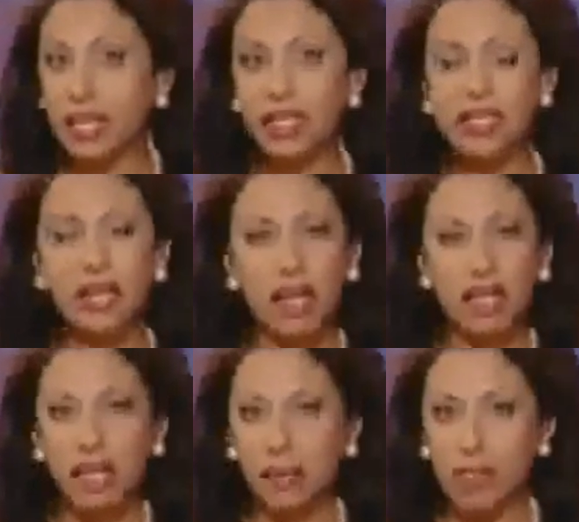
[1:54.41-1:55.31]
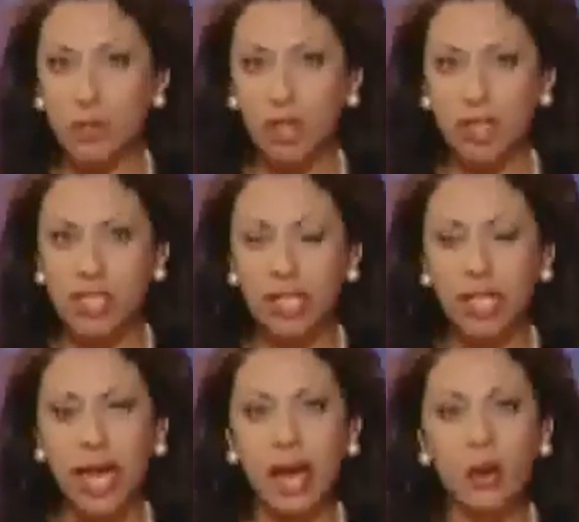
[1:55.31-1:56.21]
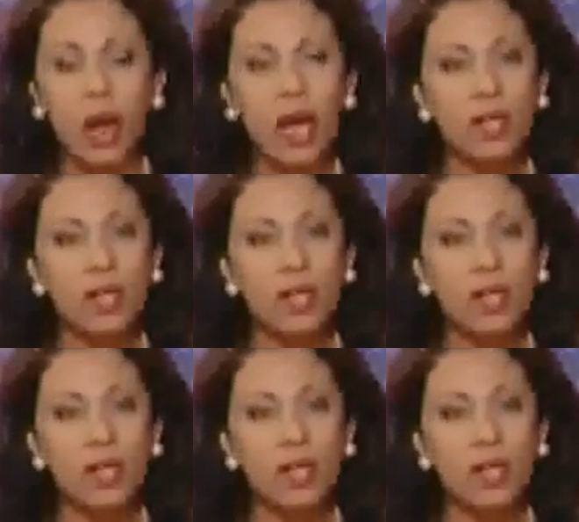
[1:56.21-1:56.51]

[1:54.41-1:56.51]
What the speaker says: at least not in the numbers we are seeing now.